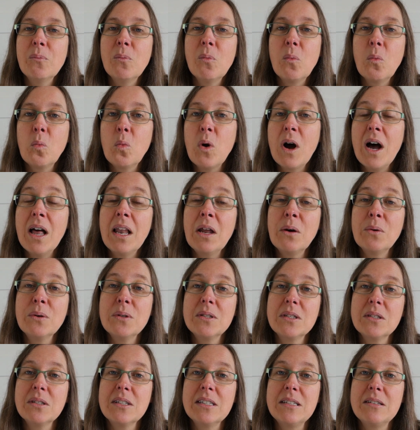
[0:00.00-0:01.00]
while I
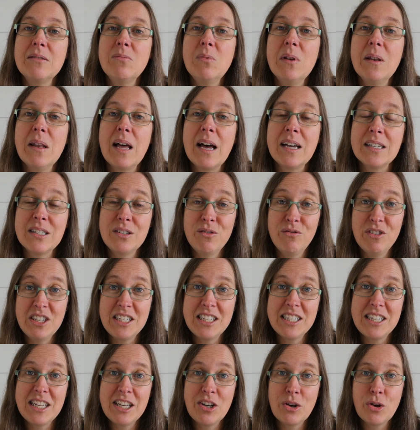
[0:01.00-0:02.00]
was last
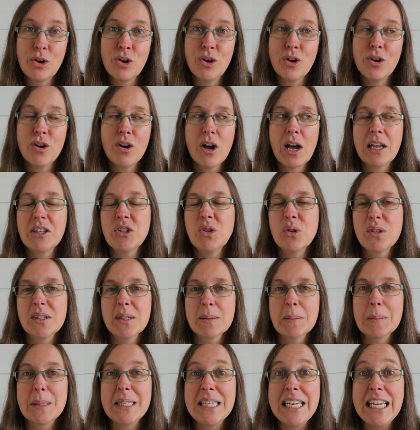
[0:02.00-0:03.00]
visiting her, I took
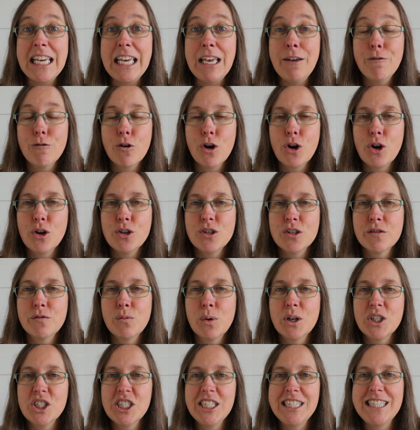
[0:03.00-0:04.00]
some sneaky photos of
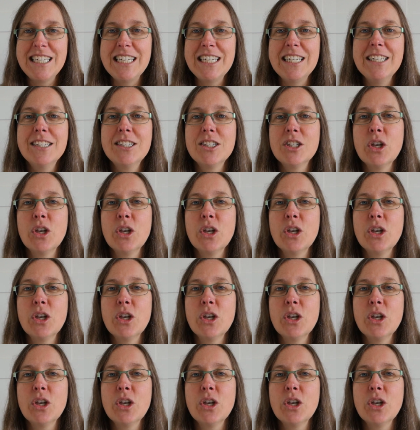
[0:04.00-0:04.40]
what she did.